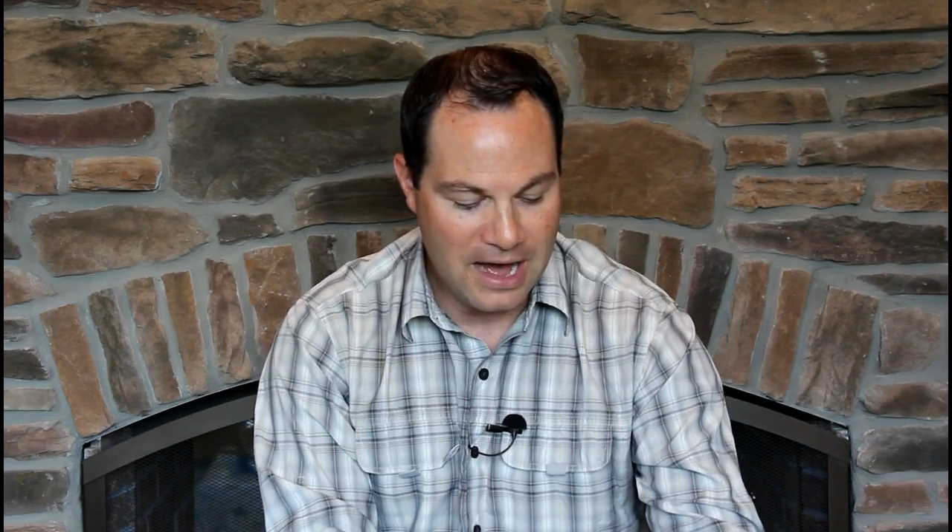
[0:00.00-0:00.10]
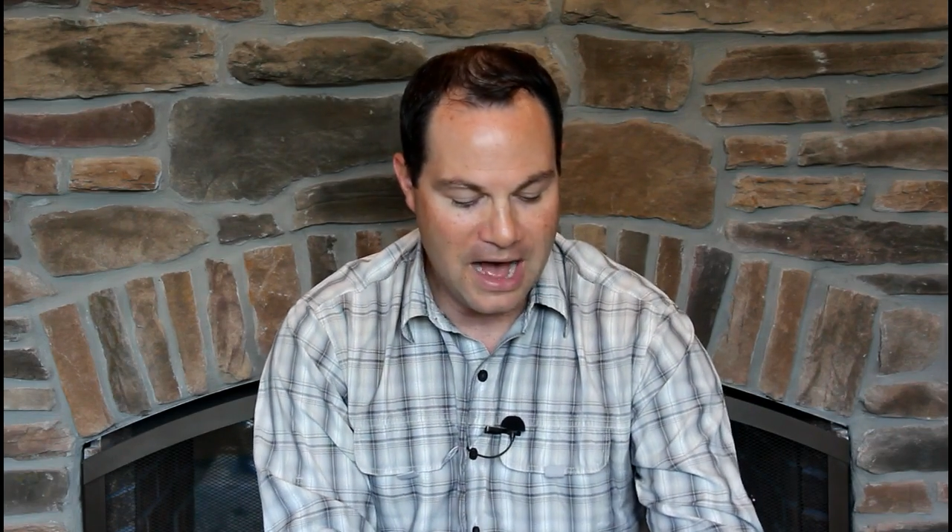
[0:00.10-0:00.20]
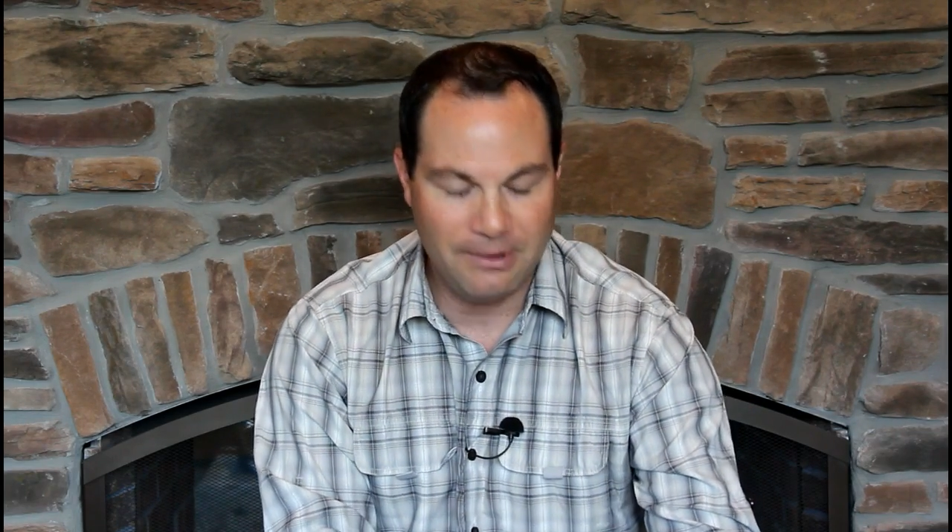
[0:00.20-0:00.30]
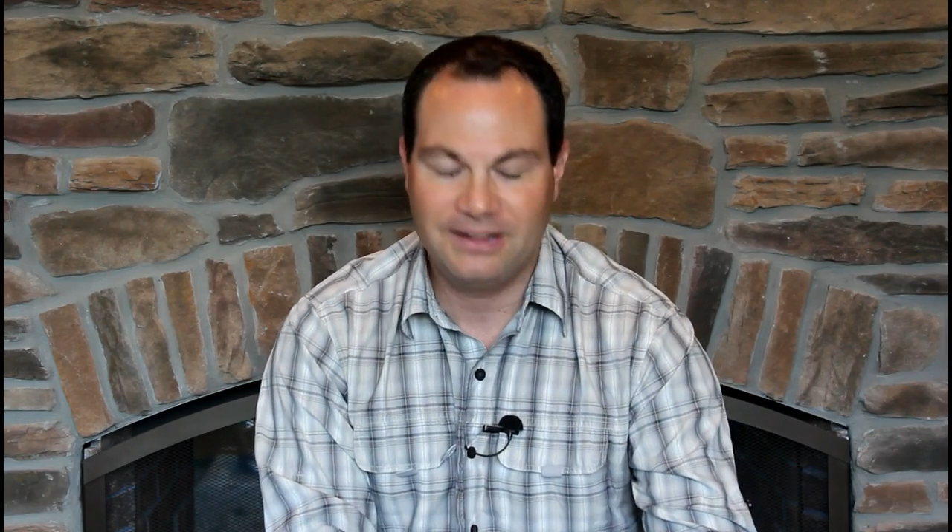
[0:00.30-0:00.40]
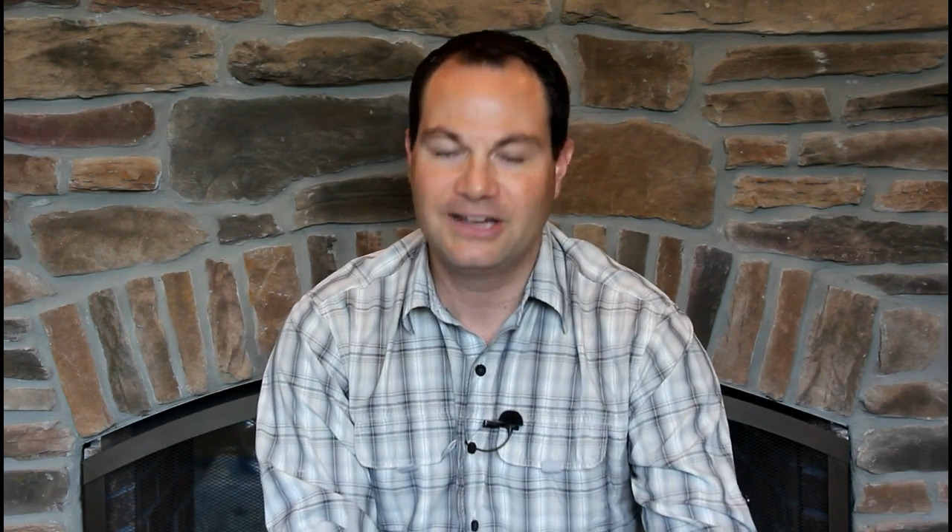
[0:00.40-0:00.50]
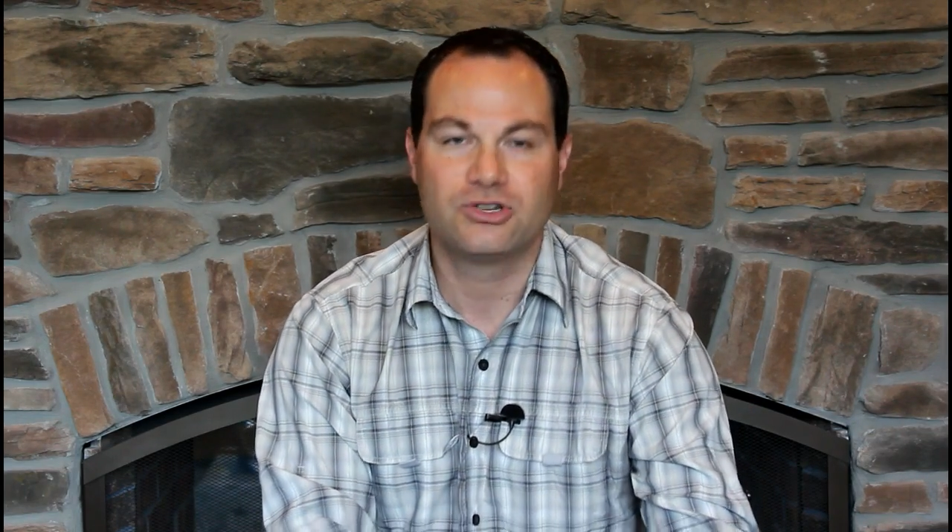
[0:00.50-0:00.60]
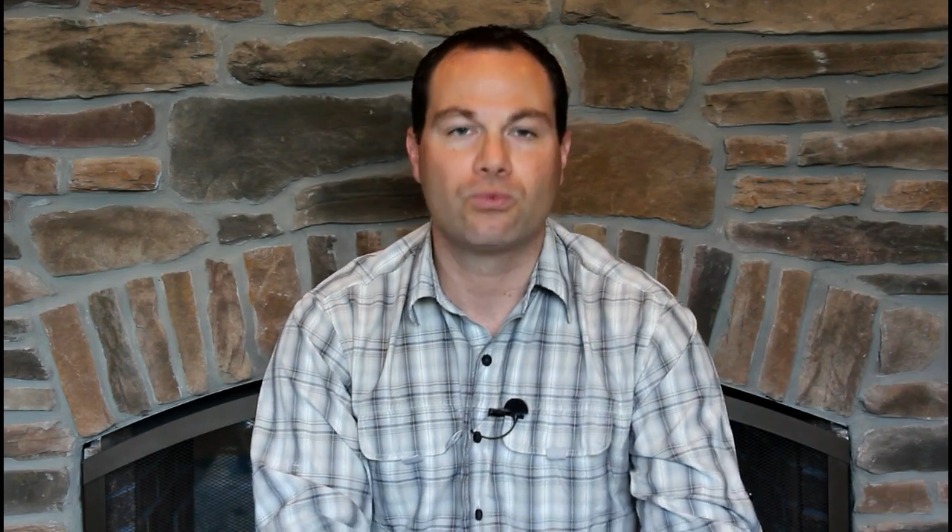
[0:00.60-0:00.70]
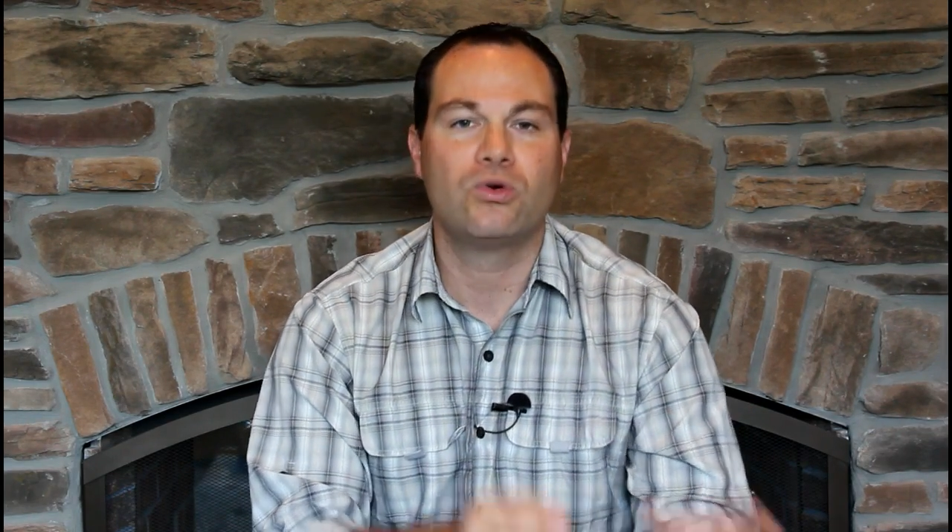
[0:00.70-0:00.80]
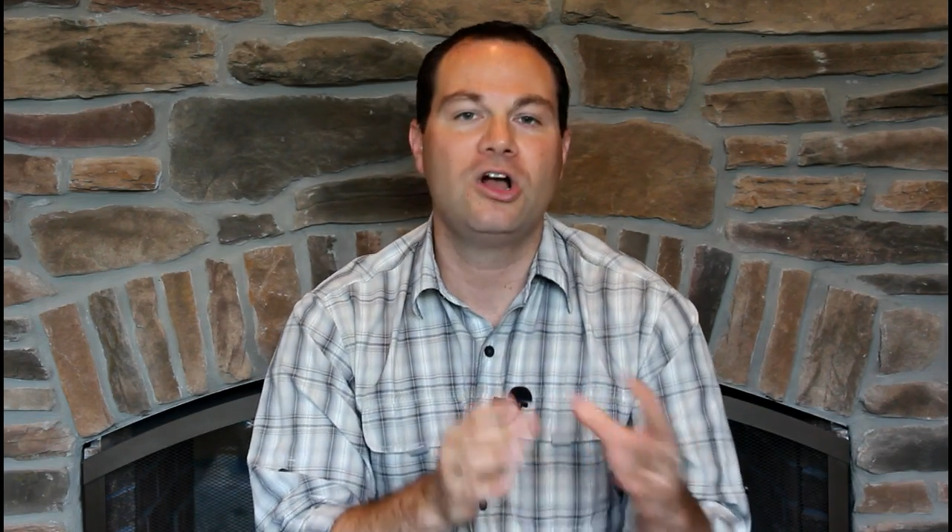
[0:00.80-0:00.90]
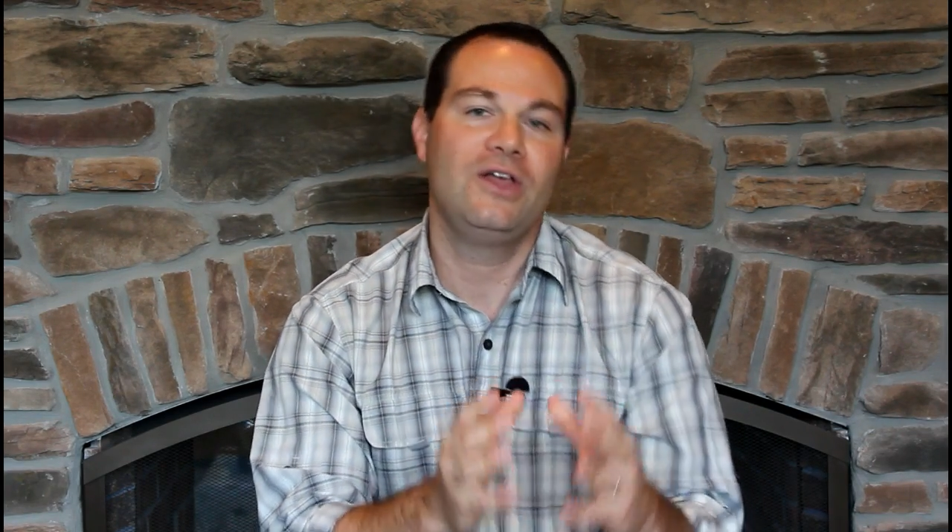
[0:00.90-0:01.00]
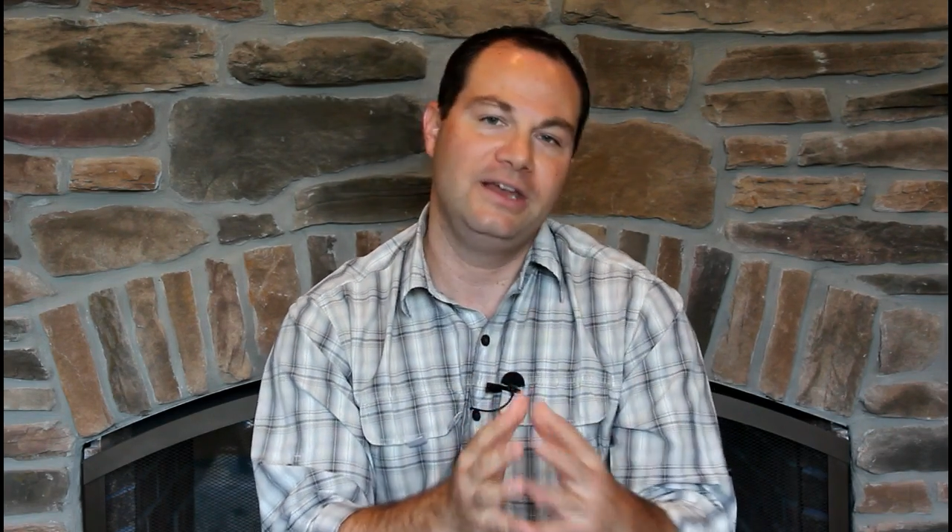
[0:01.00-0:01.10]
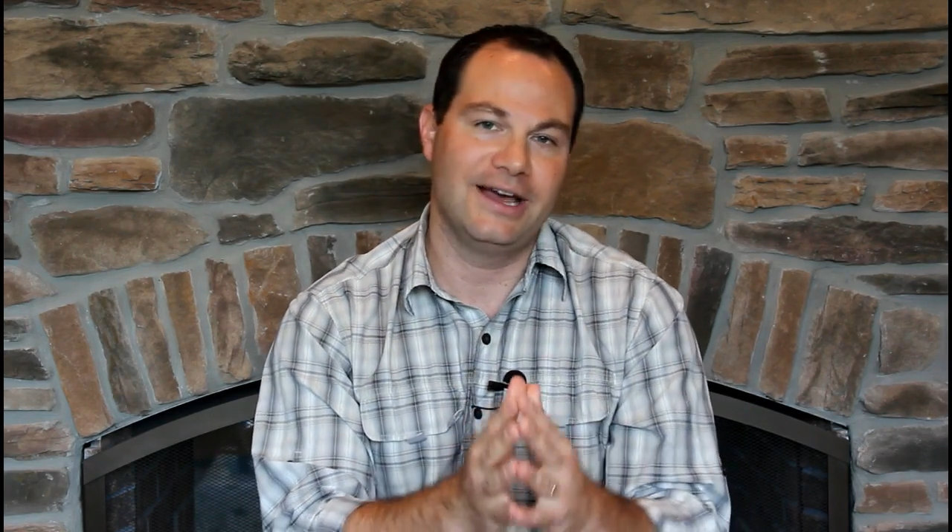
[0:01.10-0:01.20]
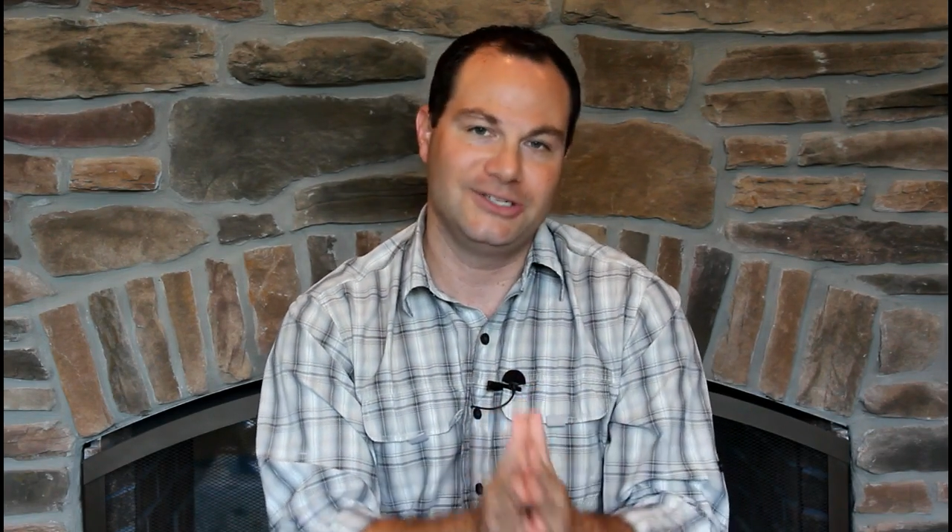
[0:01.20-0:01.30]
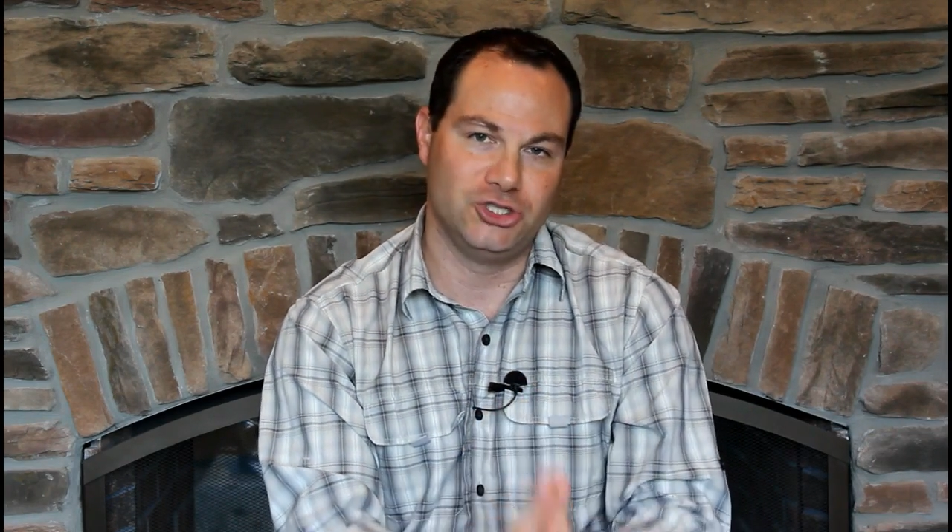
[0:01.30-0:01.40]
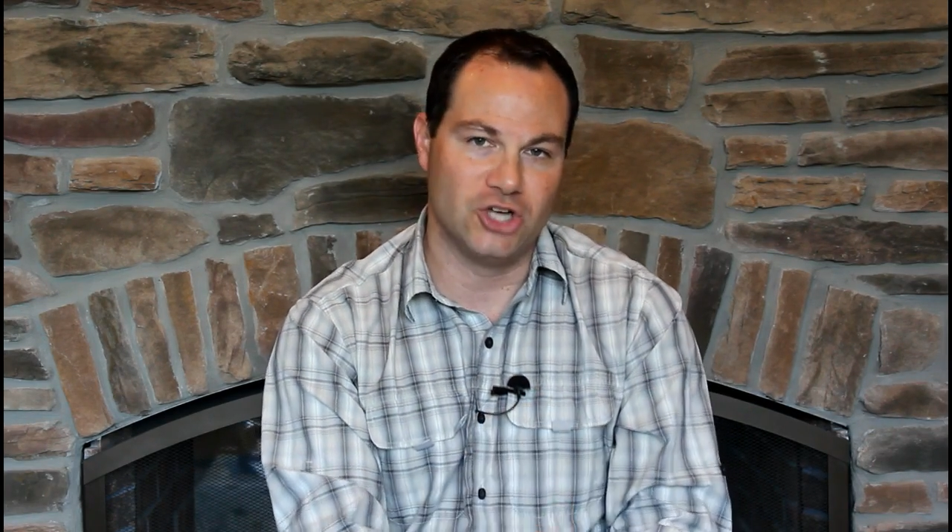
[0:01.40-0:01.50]
I mean, it does a really
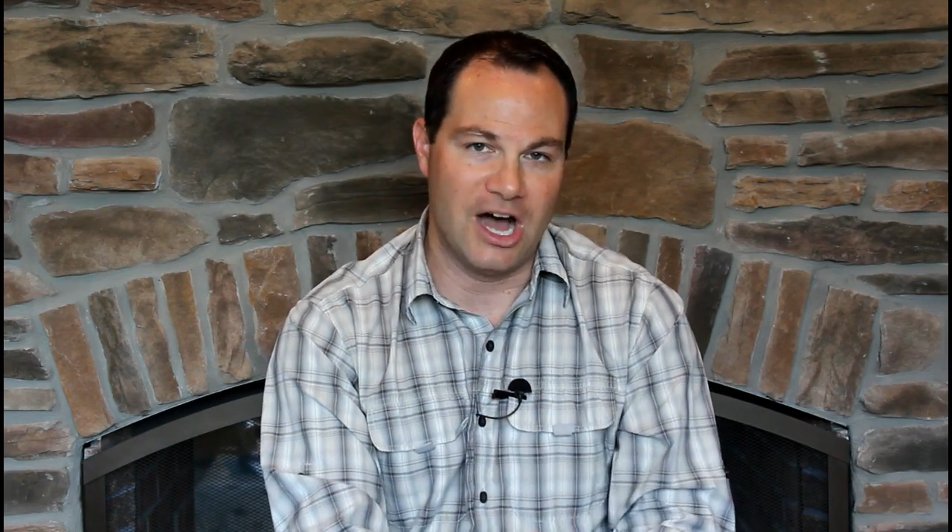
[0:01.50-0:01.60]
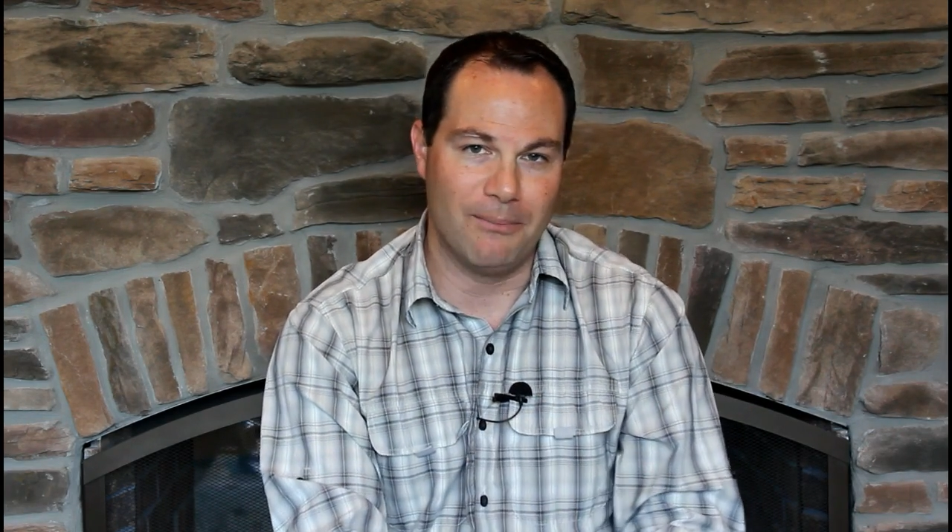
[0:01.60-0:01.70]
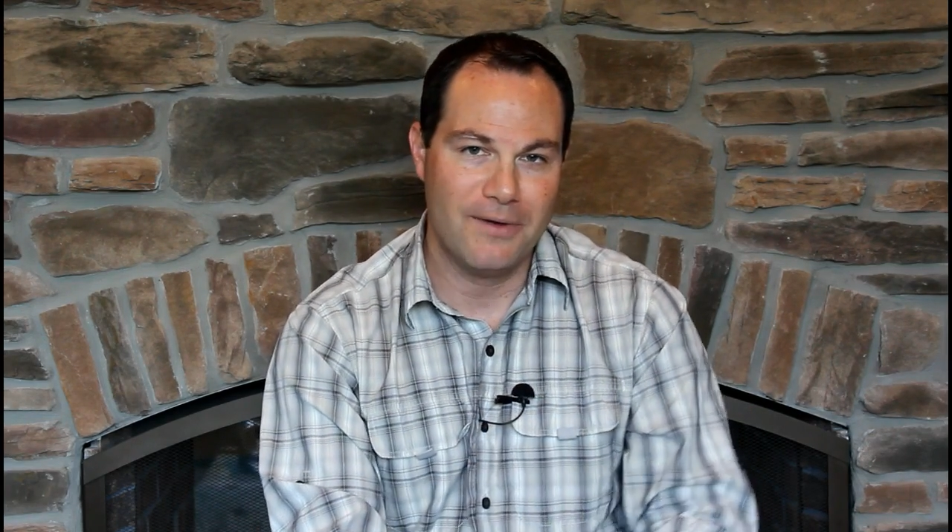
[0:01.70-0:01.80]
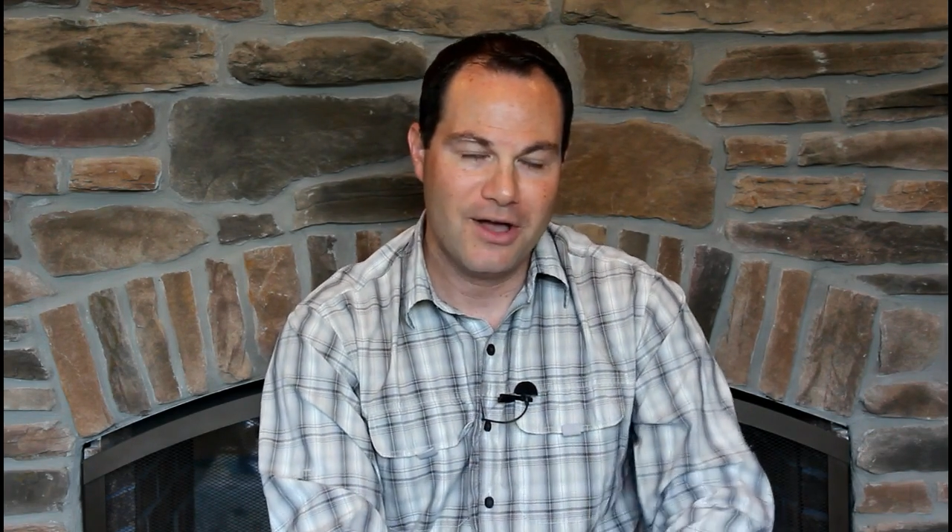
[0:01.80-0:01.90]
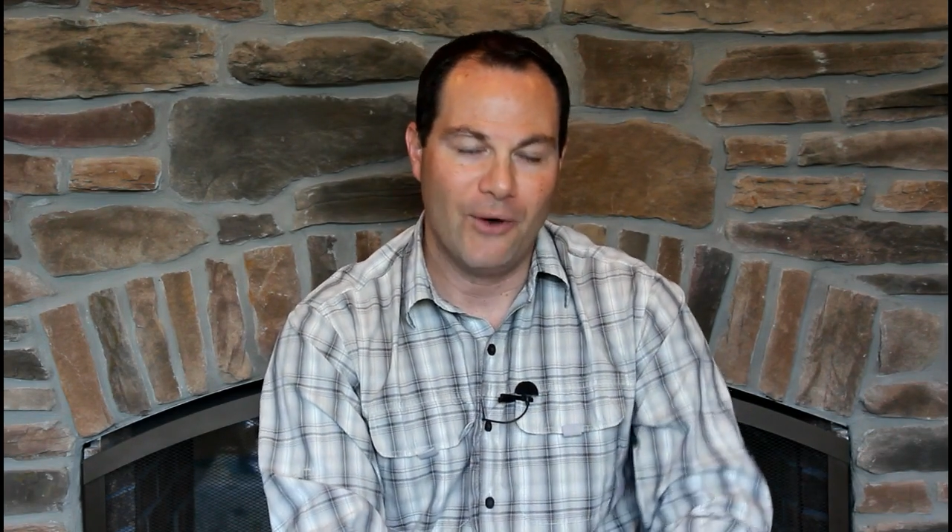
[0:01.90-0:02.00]
nice job